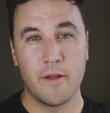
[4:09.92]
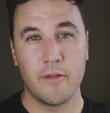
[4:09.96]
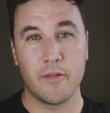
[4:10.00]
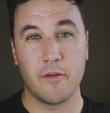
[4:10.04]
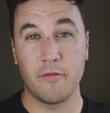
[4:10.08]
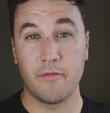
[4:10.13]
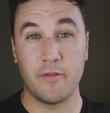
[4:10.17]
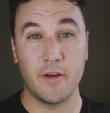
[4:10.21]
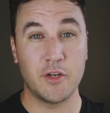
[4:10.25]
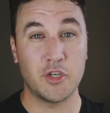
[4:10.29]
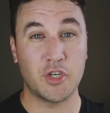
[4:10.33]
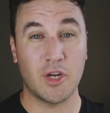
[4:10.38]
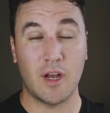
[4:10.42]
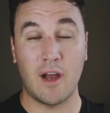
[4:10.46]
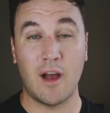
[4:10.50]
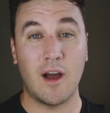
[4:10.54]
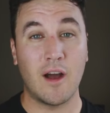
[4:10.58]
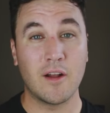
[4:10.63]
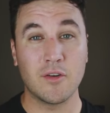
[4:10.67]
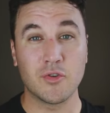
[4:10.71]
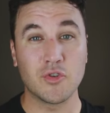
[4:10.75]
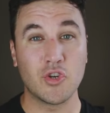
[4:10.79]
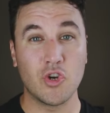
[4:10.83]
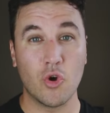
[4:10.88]
the fish
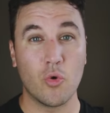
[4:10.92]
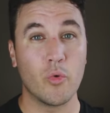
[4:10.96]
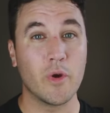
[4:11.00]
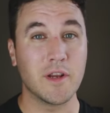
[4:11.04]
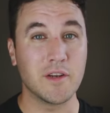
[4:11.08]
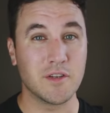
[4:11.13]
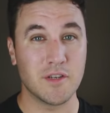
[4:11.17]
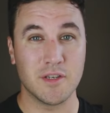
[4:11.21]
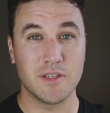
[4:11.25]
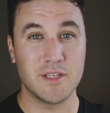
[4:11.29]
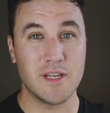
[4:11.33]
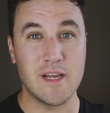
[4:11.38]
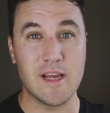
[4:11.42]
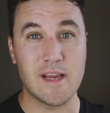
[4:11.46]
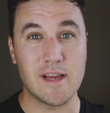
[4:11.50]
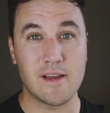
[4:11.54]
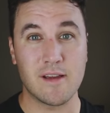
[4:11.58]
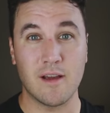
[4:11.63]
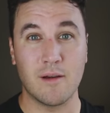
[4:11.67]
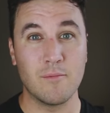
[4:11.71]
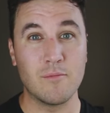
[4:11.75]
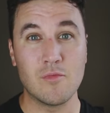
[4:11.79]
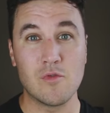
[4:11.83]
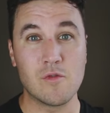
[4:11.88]
aren't going to
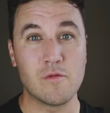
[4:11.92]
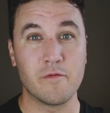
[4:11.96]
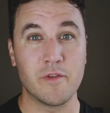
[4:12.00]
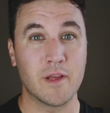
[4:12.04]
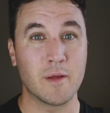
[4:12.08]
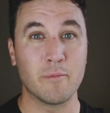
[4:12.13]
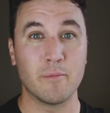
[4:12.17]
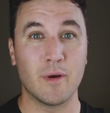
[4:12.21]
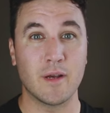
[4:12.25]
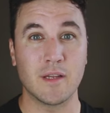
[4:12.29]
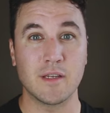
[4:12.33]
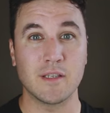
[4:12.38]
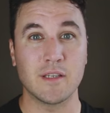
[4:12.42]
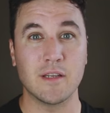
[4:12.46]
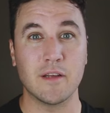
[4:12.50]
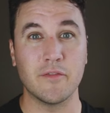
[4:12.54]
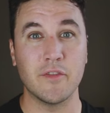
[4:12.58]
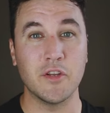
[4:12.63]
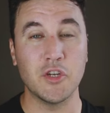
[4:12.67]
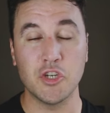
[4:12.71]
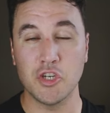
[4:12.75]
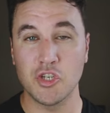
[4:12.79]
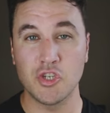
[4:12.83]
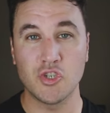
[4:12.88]
take a moving buzzer.
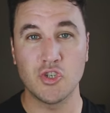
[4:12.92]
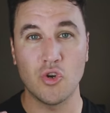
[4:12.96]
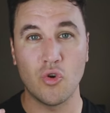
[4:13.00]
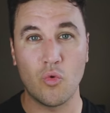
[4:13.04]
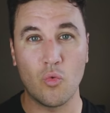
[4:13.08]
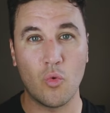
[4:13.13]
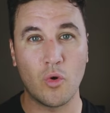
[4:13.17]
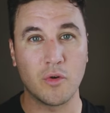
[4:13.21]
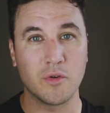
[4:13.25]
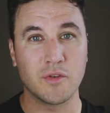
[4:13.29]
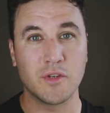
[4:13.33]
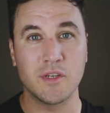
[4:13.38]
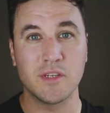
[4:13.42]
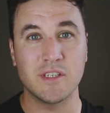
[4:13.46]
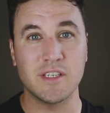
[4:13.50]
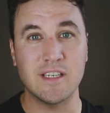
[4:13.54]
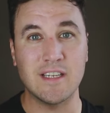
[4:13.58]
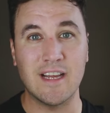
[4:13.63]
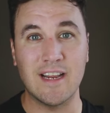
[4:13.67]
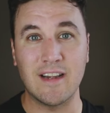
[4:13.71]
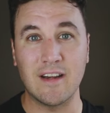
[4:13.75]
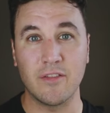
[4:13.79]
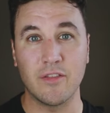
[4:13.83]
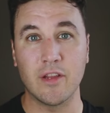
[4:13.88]
They just don't want to
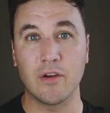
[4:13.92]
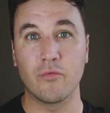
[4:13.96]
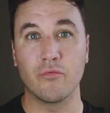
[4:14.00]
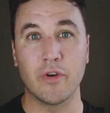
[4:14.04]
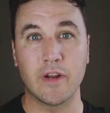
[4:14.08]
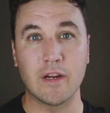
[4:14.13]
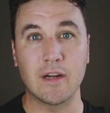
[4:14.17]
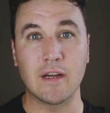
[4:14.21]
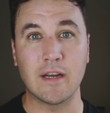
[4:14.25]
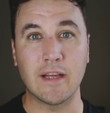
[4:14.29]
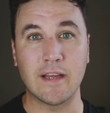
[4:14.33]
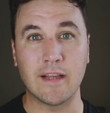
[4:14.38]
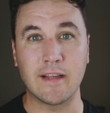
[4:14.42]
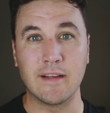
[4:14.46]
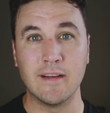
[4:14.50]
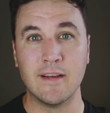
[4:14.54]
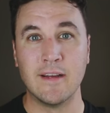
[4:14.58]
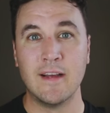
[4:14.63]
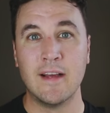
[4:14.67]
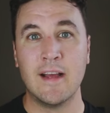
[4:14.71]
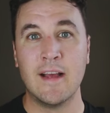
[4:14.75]
see anything wriggling.